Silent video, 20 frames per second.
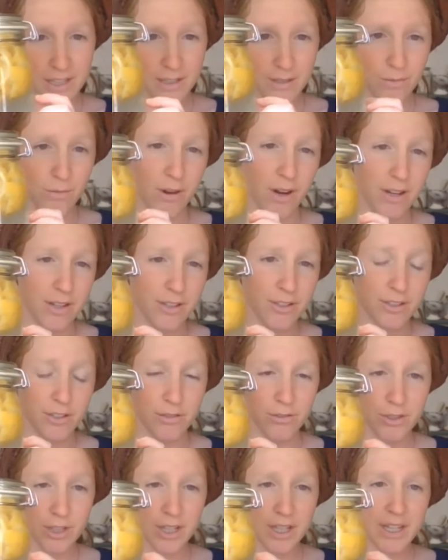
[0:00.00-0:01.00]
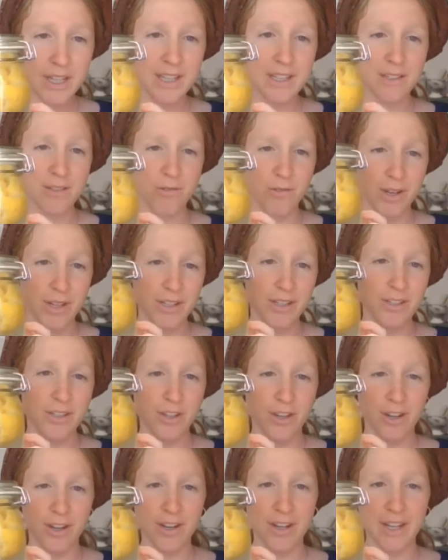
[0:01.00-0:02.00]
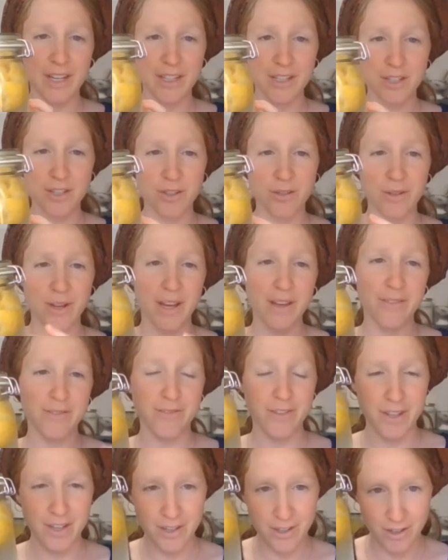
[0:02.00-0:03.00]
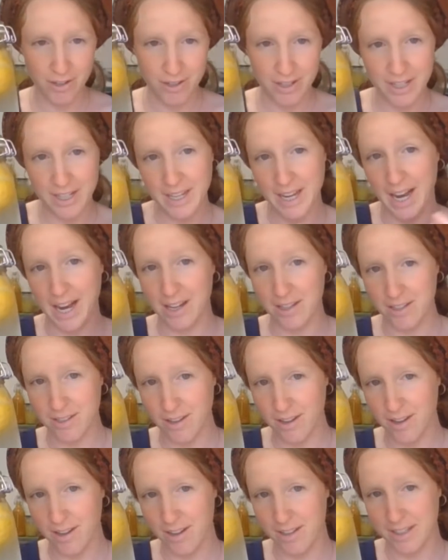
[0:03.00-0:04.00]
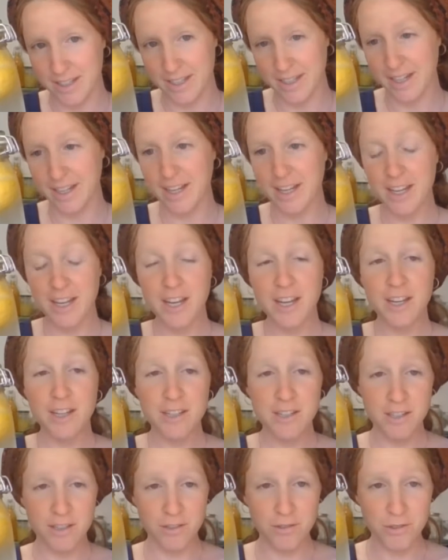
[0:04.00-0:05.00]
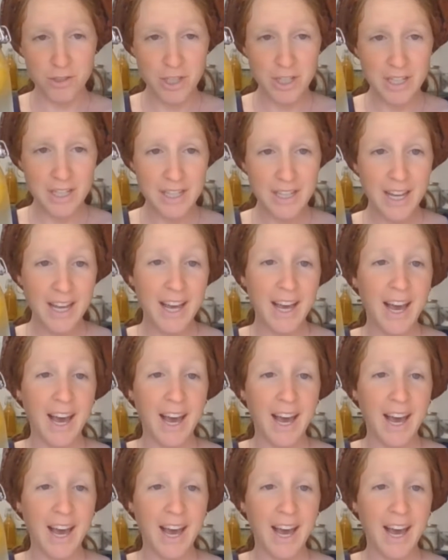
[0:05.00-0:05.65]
this water solution, is going to turn into a vinegary alcoholic solution,